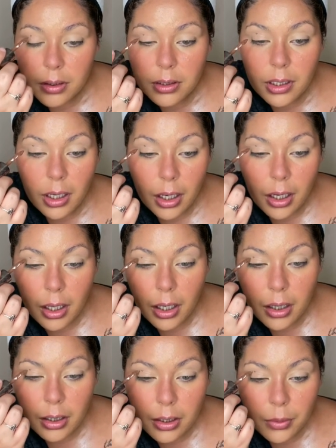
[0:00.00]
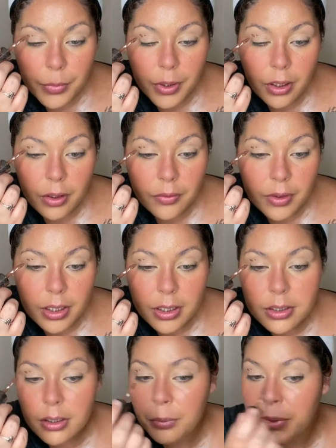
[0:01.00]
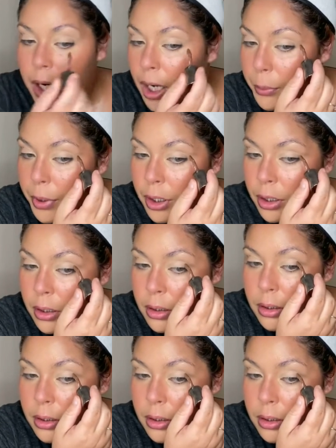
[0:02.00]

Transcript: dot a little bit of this on my eyeball.